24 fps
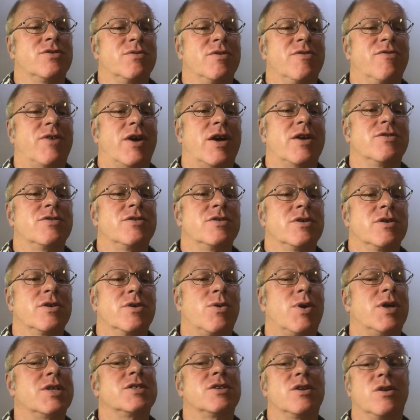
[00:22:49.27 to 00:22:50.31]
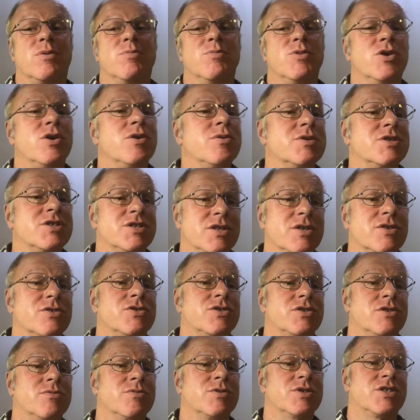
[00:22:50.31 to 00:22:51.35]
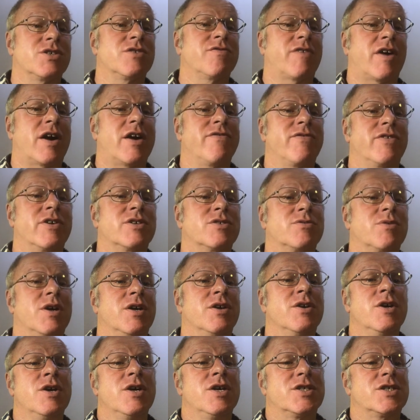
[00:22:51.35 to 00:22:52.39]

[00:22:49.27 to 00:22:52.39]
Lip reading: we found quite a lot more was surviving as well.